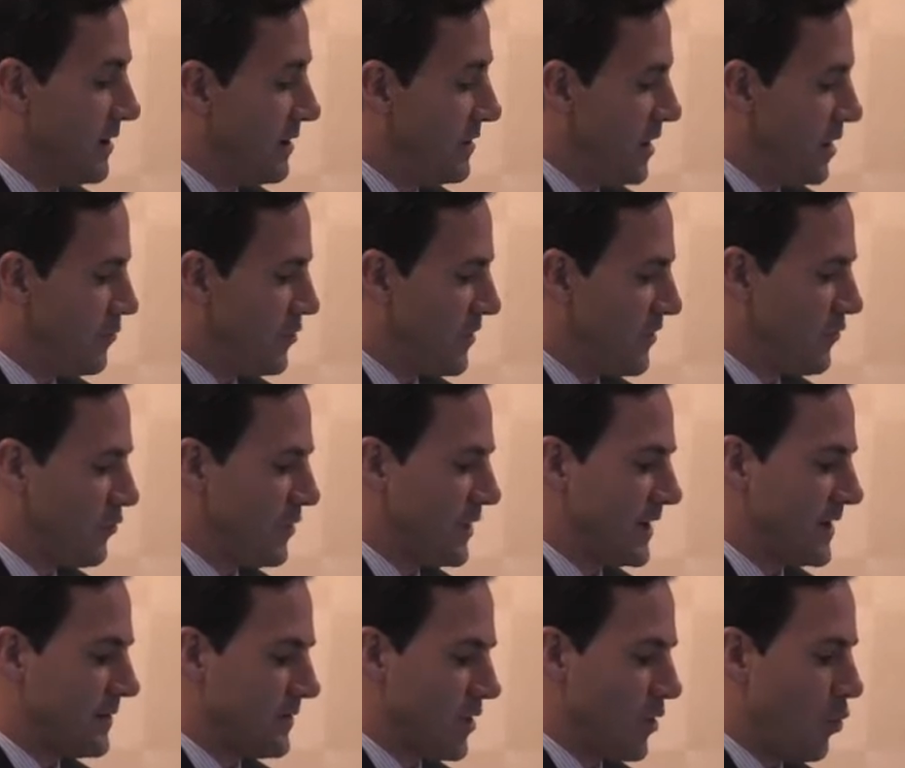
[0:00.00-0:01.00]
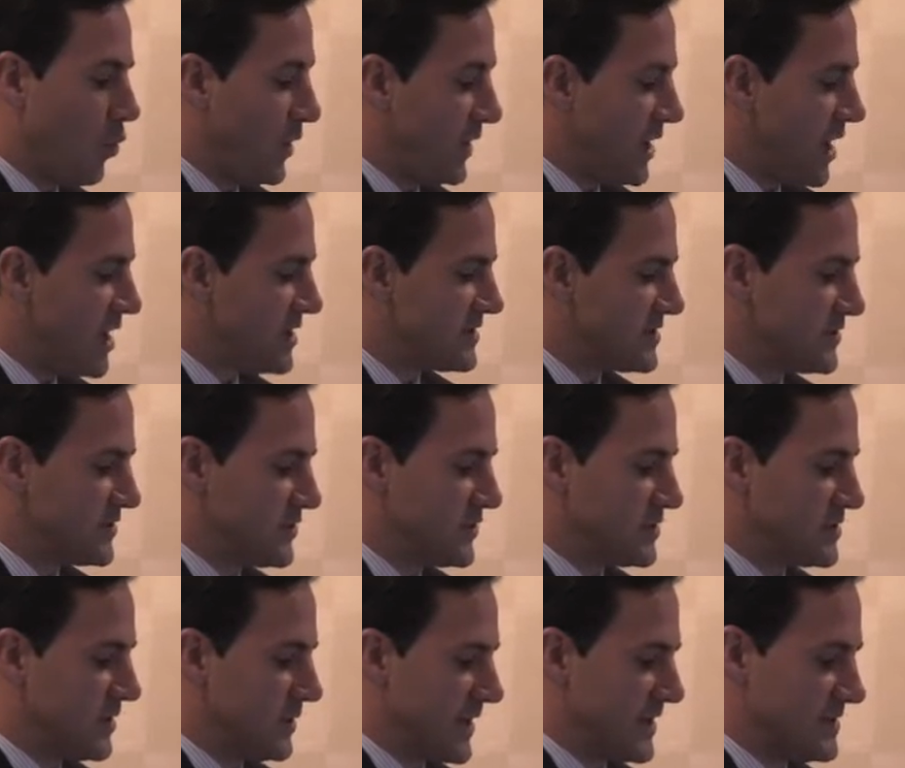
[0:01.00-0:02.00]
Number 3, what
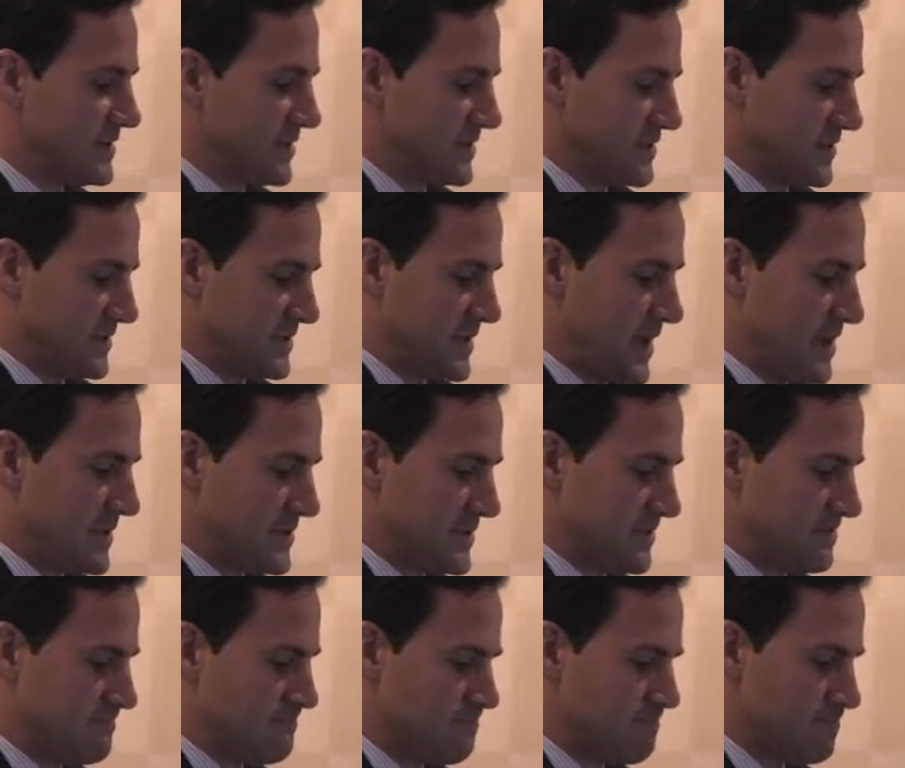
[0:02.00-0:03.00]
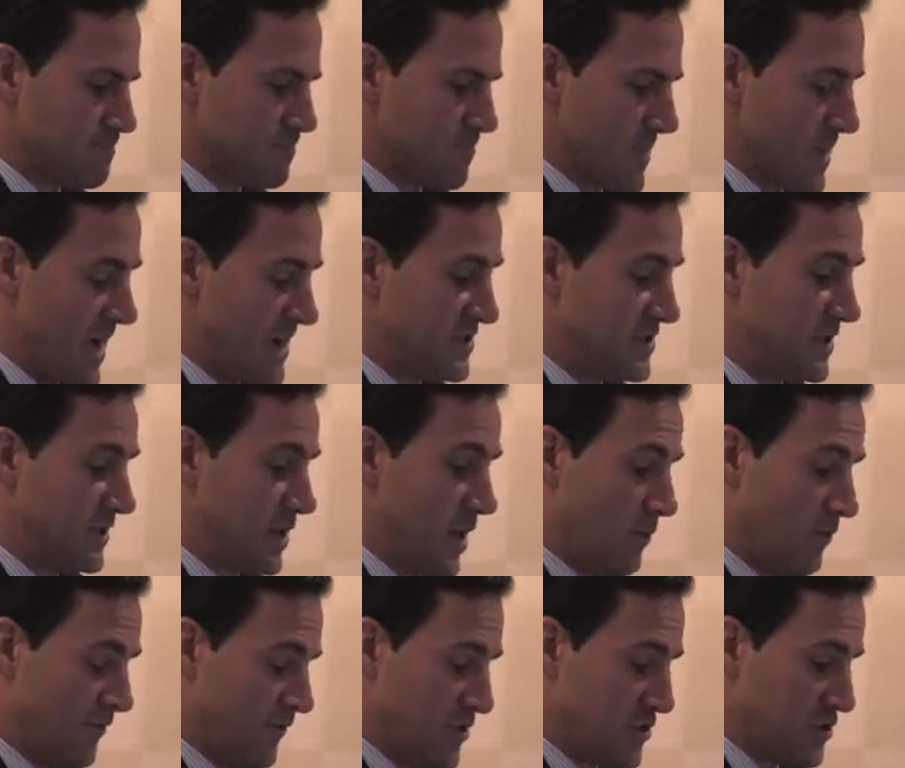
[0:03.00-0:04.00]
constitutes a LASIK success? I see
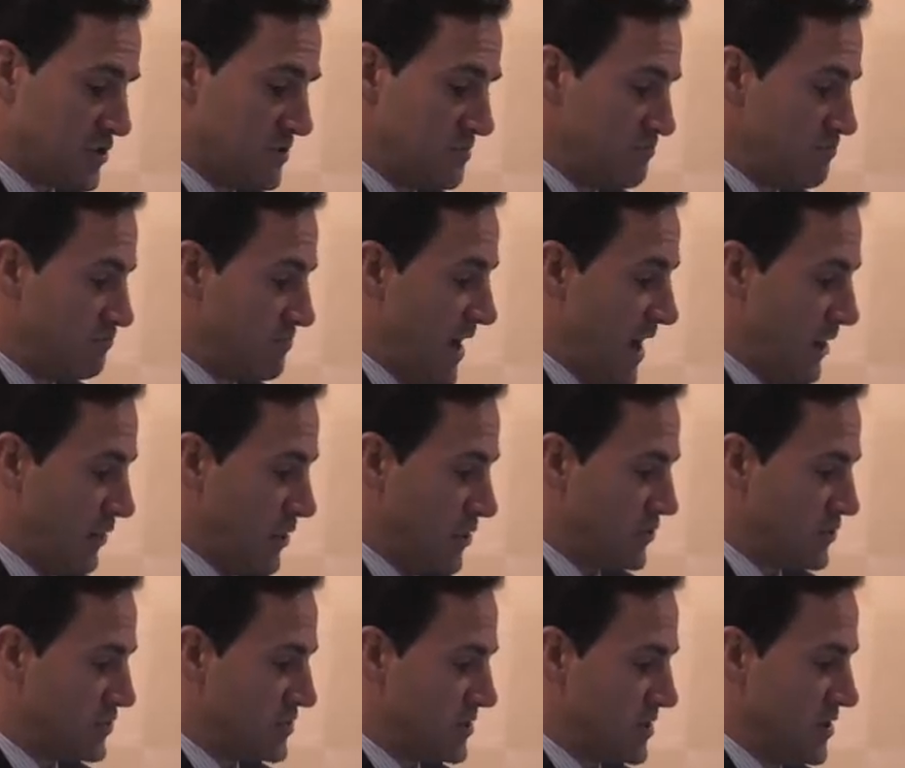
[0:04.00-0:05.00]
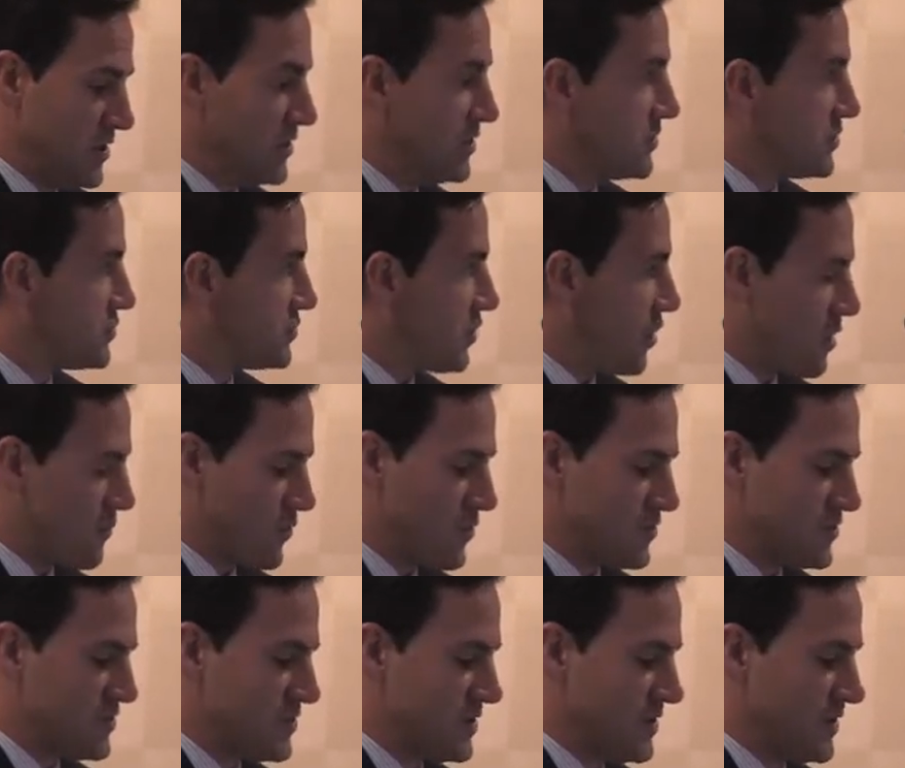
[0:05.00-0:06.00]
double vision, halos,
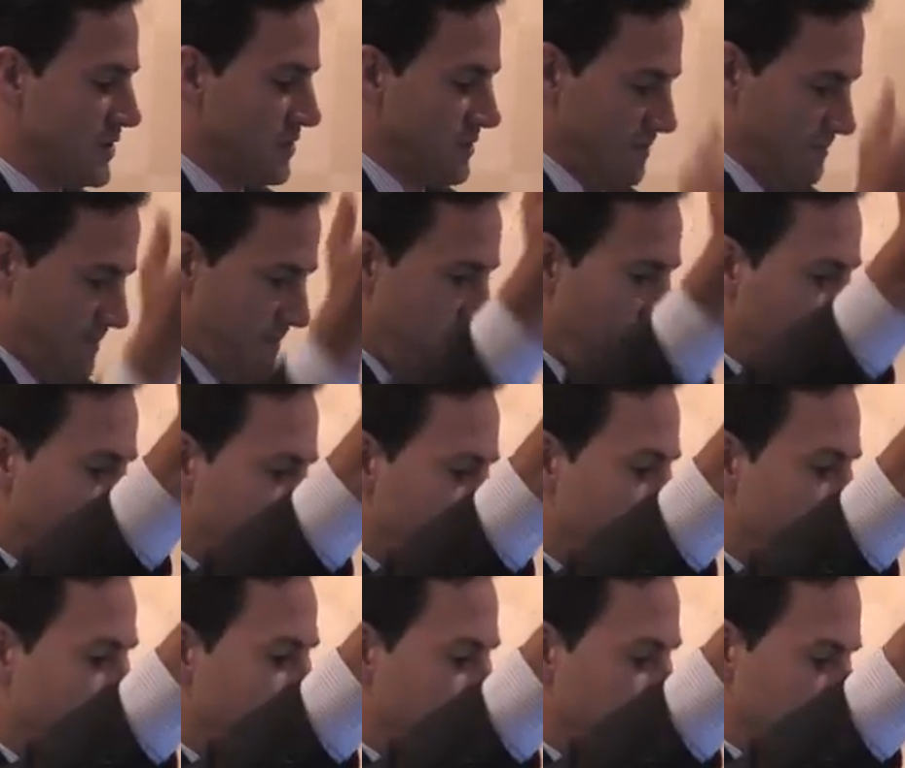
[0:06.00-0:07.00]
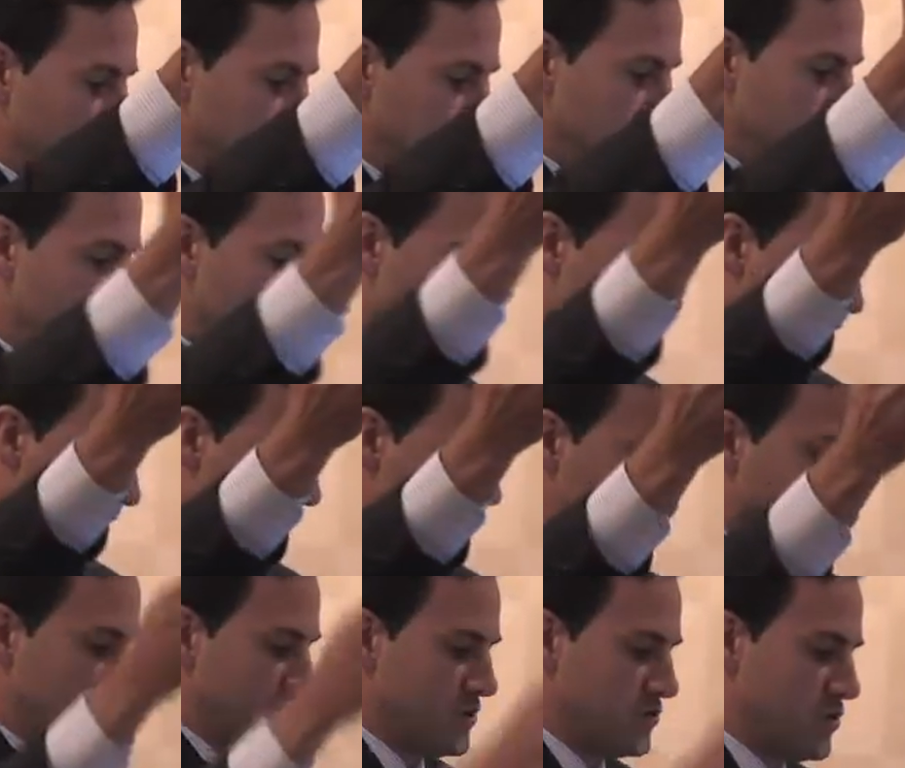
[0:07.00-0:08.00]
starbursts, fluctuating vision, dry eye
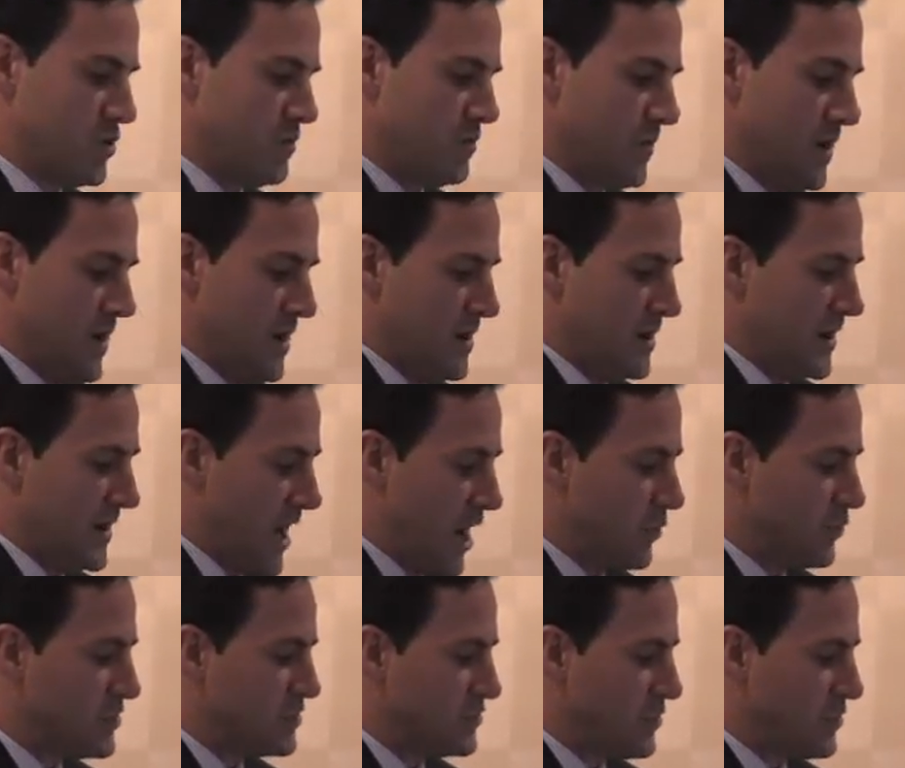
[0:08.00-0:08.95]
syndrome, yet I was